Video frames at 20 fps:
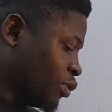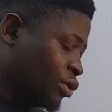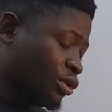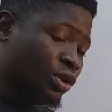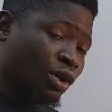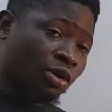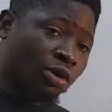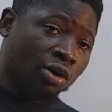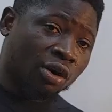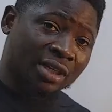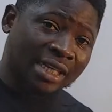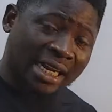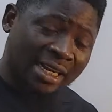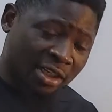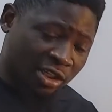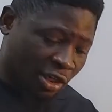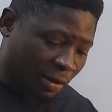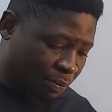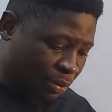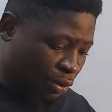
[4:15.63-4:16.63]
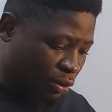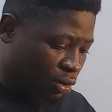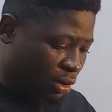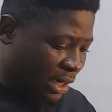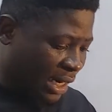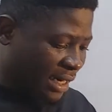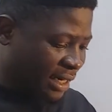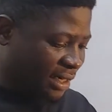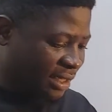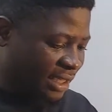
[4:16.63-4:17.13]
So under this topic, we
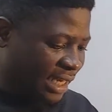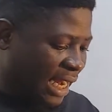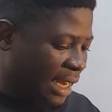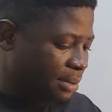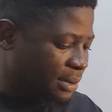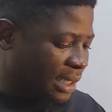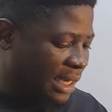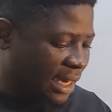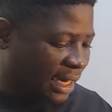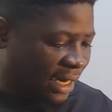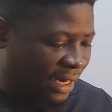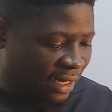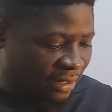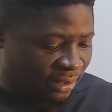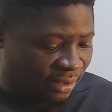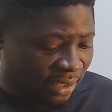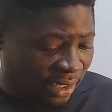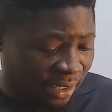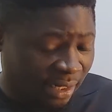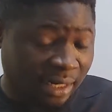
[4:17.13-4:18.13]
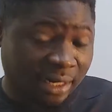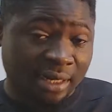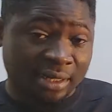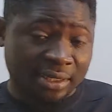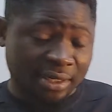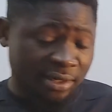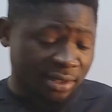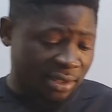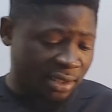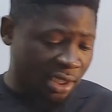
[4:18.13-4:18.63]
look at the types and
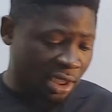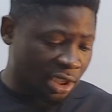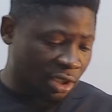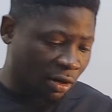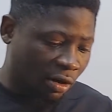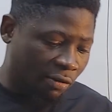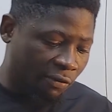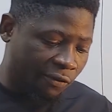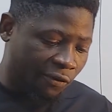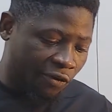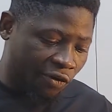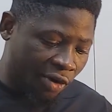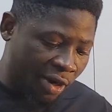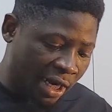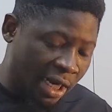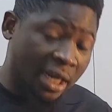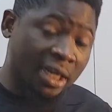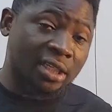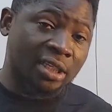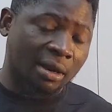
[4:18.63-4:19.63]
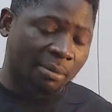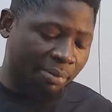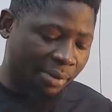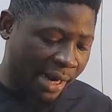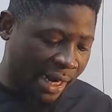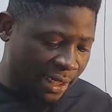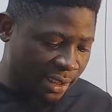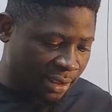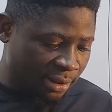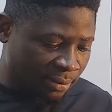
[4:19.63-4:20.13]
characteristics of free
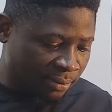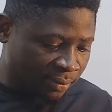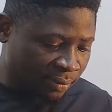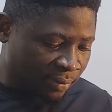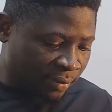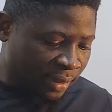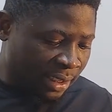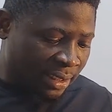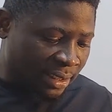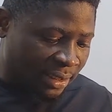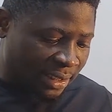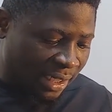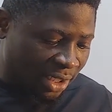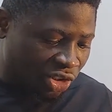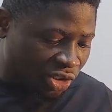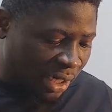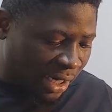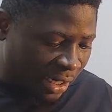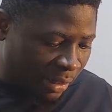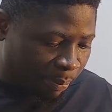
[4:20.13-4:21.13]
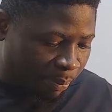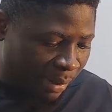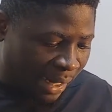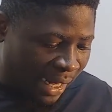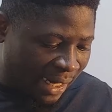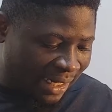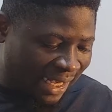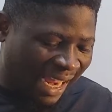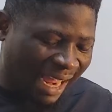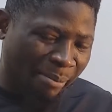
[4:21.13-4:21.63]
enterprise, centrally
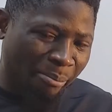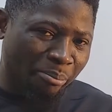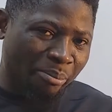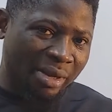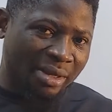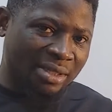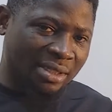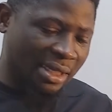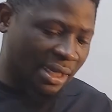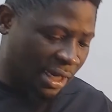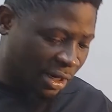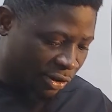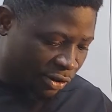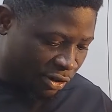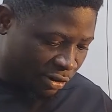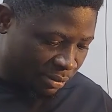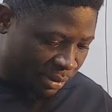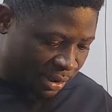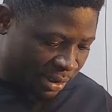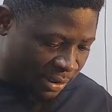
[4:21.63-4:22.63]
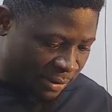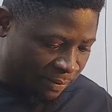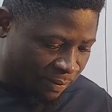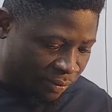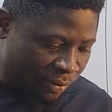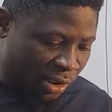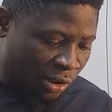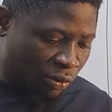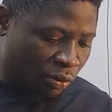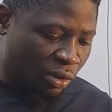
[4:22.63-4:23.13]
planned and mixed economies.
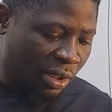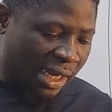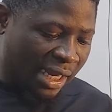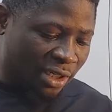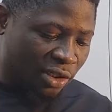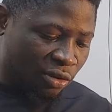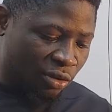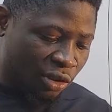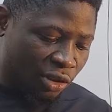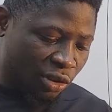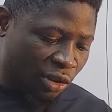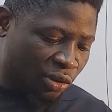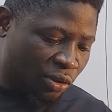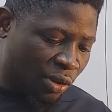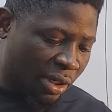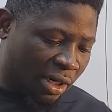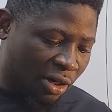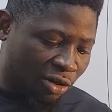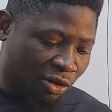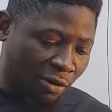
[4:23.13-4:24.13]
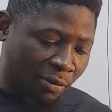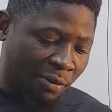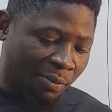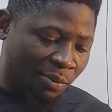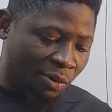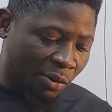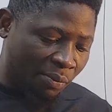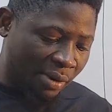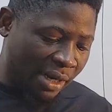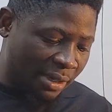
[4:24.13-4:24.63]
We look at solution to economic
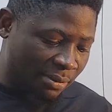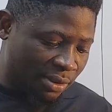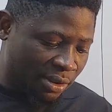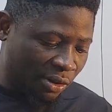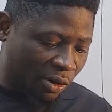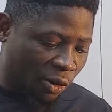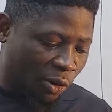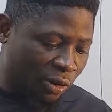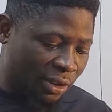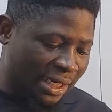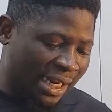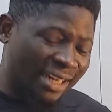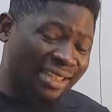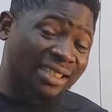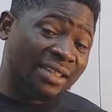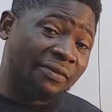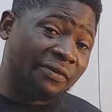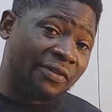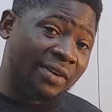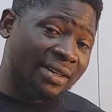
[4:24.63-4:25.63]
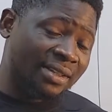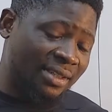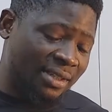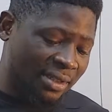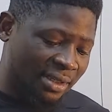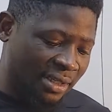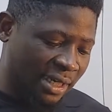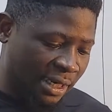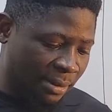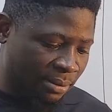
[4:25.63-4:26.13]
problems under different
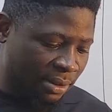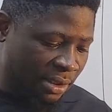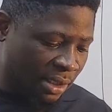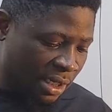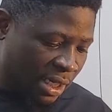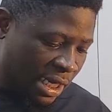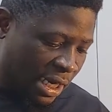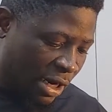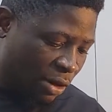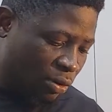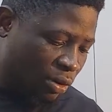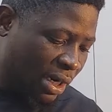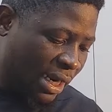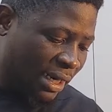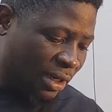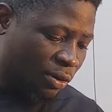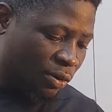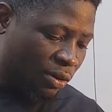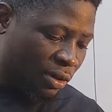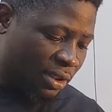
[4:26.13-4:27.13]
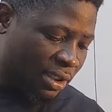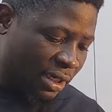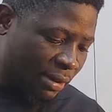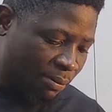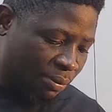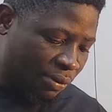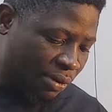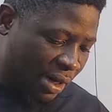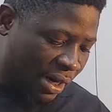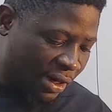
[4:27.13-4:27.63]
systems, and look at
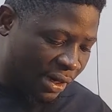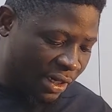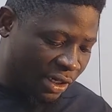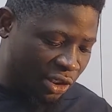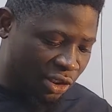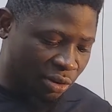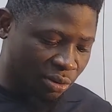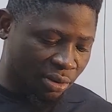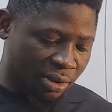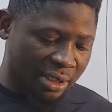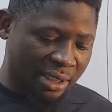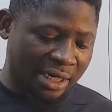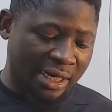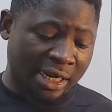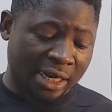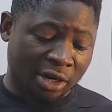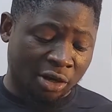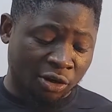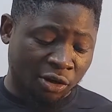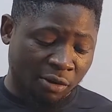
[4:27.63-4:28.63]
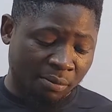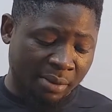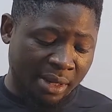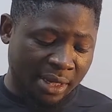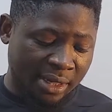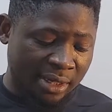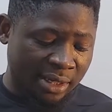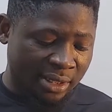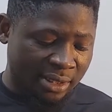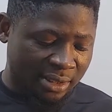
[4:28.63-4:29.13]
contemporary issues in
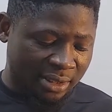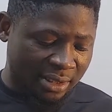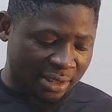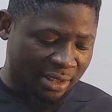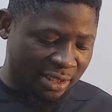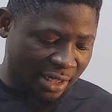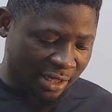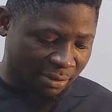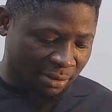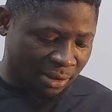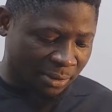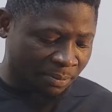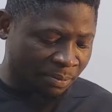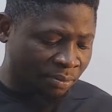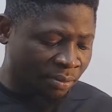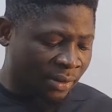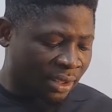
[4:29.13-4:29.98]
economic systems.